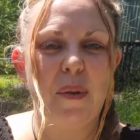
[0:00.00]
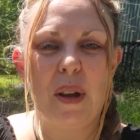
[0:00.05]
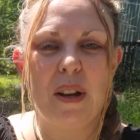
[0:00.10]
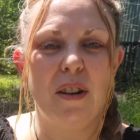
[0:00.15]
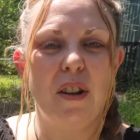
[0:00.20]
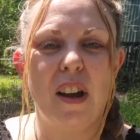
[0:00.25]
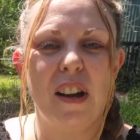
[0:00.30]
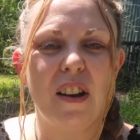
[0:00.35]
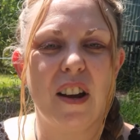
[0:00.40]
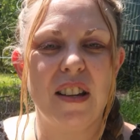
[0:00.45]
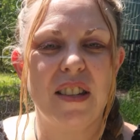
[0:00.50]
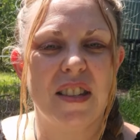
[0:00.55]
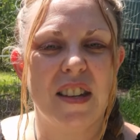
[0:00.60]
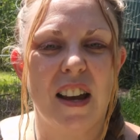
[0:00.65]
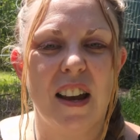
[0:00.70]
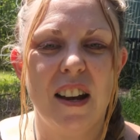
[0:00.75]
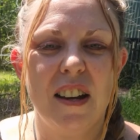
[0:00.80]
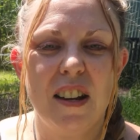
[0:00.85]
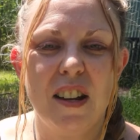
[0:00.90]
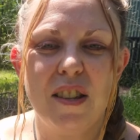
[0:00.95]
like I
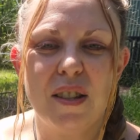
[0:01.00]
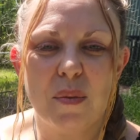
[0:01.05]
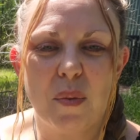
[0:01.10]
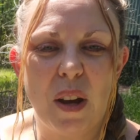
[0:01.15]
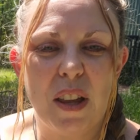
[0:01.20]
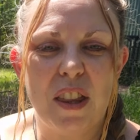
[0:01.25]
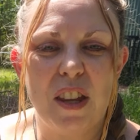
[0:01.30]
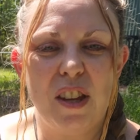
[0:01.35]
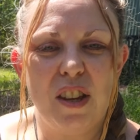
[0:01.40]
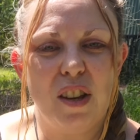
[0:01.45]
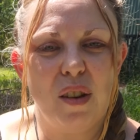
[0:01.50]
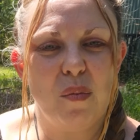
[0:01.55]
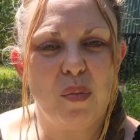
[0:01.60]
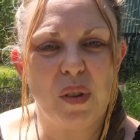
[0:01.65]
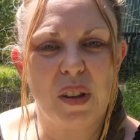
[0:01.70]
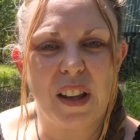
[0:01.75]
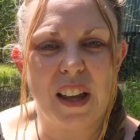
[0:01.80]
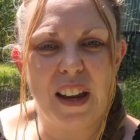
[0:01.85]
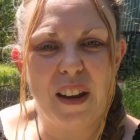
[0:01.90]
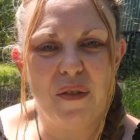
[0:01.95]
said, it's whether you
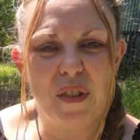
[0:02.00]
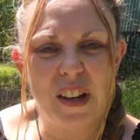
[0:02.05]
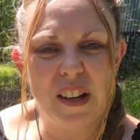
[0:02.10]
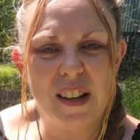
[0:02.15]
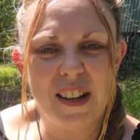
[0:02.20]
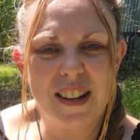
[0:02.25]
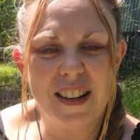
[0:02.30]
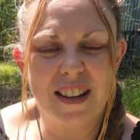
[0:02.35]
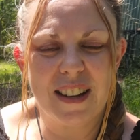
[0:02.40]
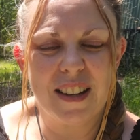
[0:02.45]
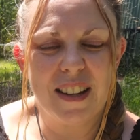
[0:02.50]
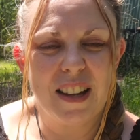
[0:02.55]
believe in it.